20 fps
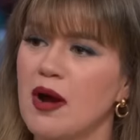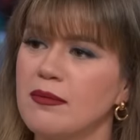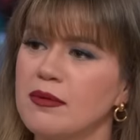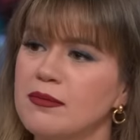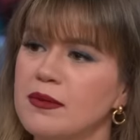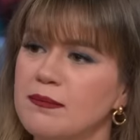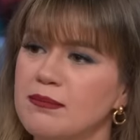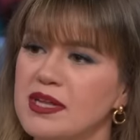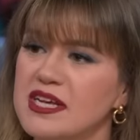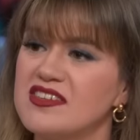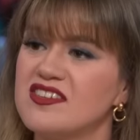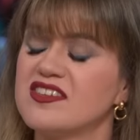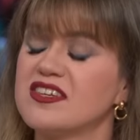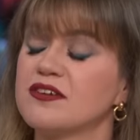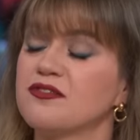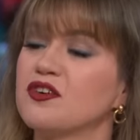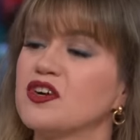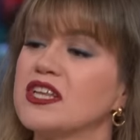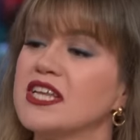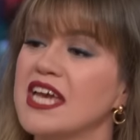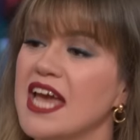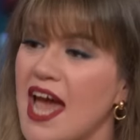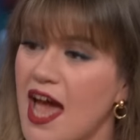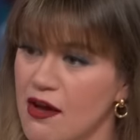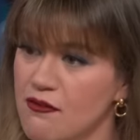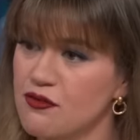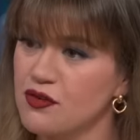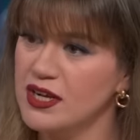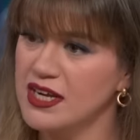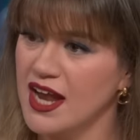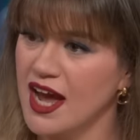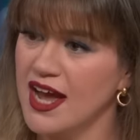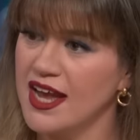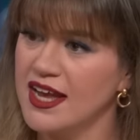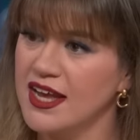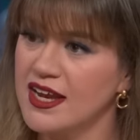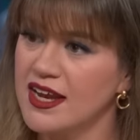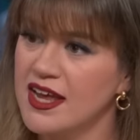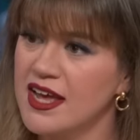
probably plays differently every night.